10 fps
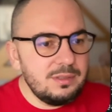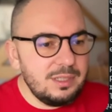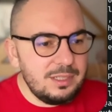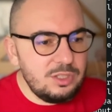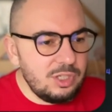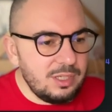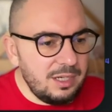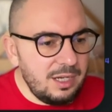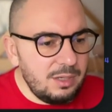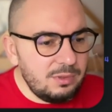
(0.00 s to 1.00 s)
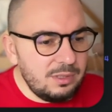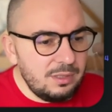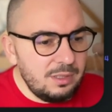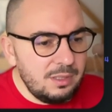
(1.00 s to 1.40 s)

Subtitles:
Let's check it out.